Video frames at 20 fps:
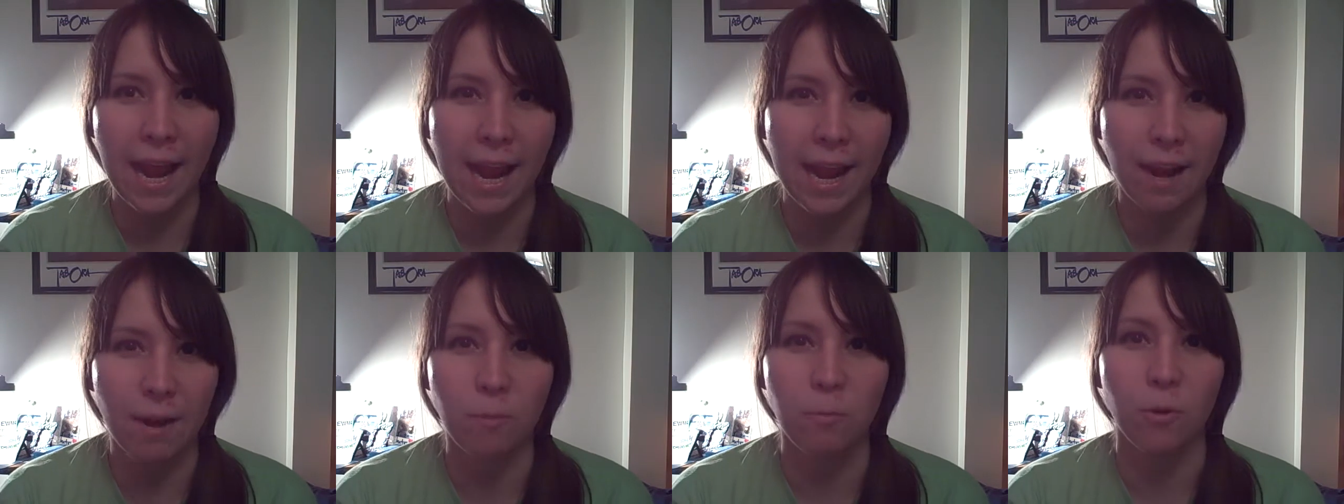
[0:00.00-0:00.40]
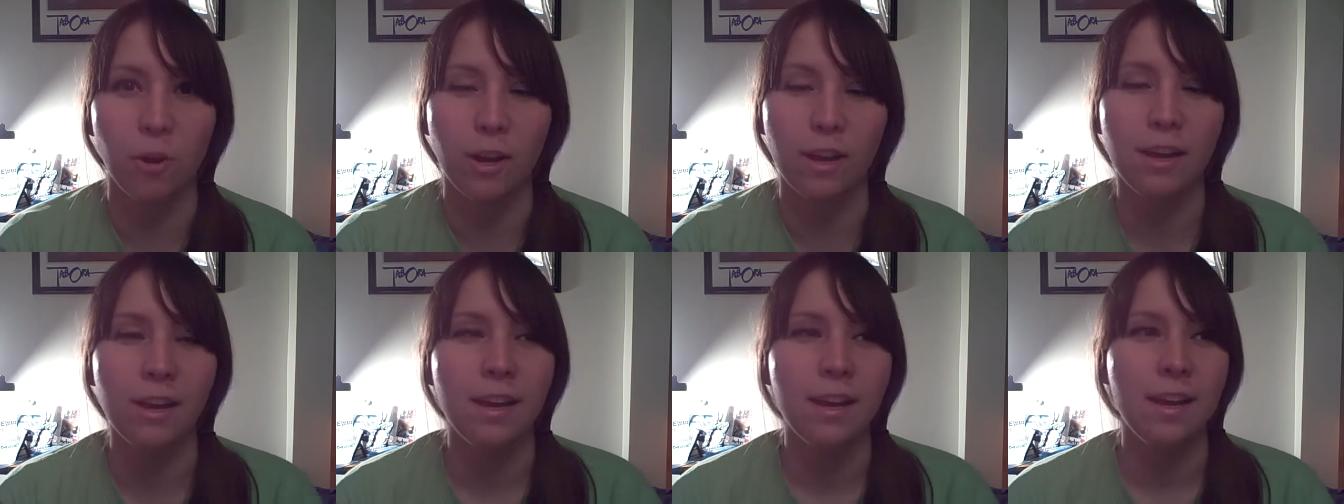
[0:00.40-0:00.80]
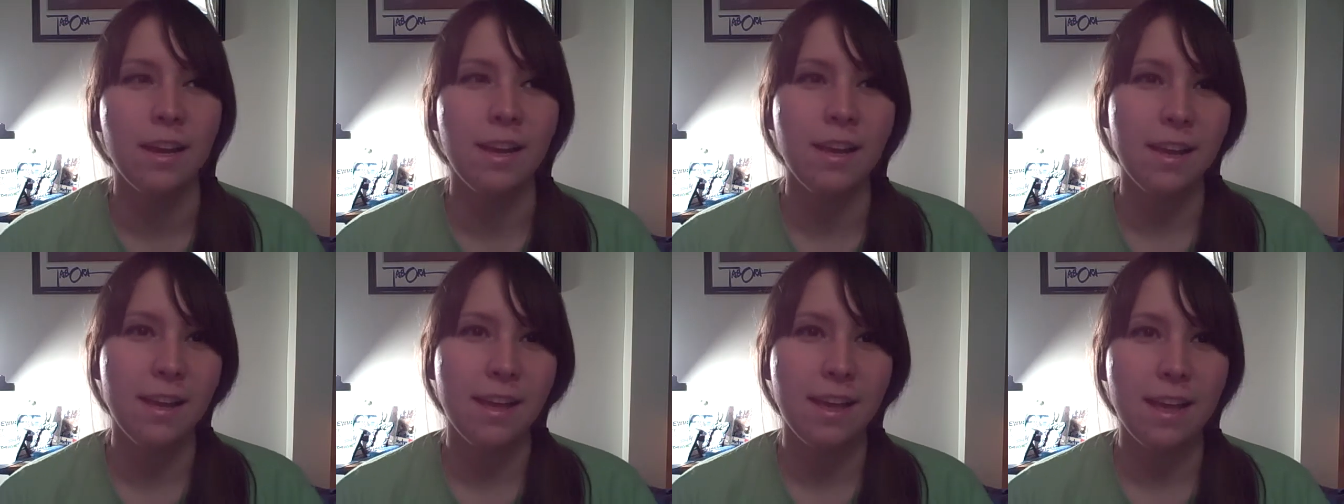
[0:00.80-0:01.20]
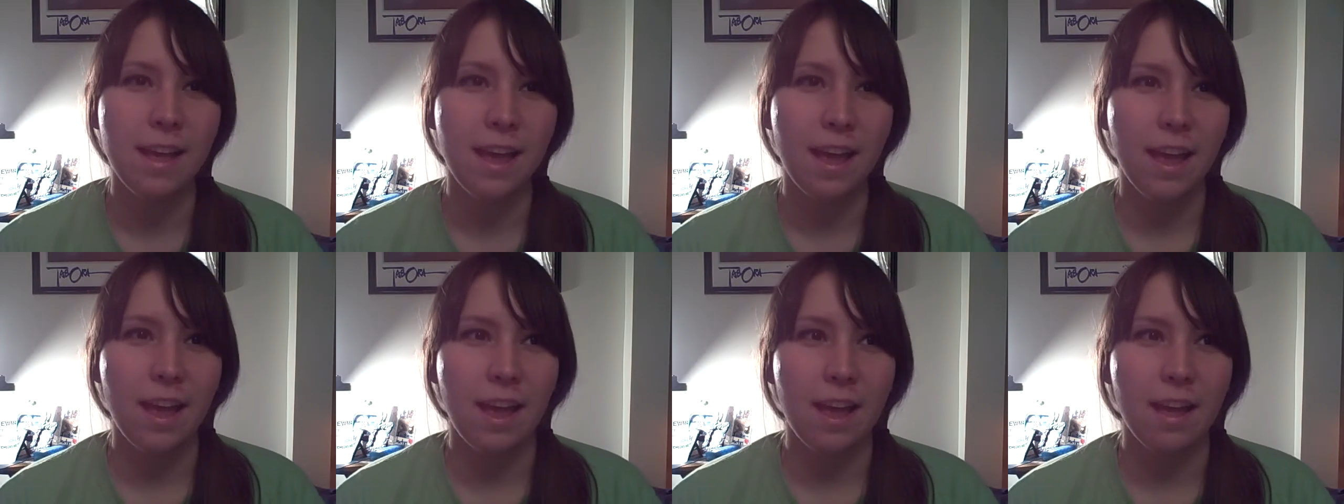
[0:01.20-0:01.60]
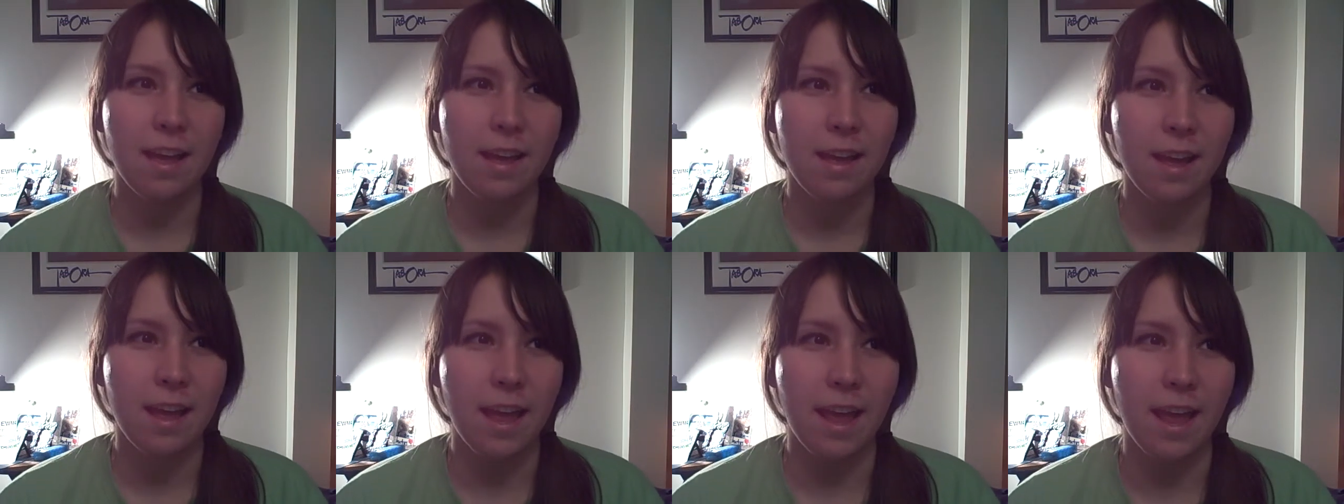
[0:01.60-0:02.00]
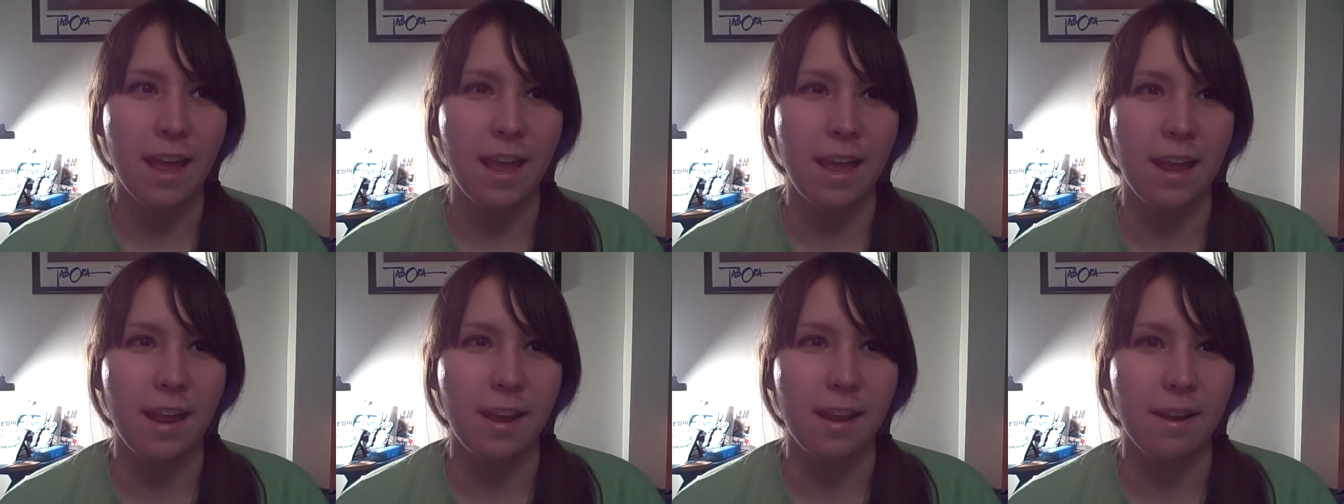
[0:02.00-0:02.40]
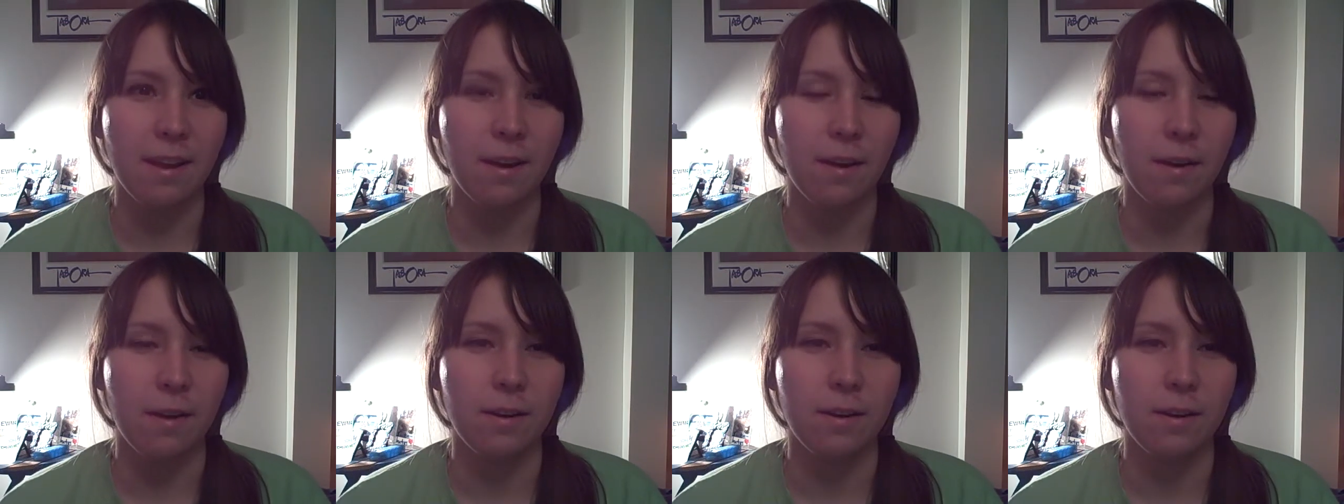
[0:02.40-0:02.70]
camera and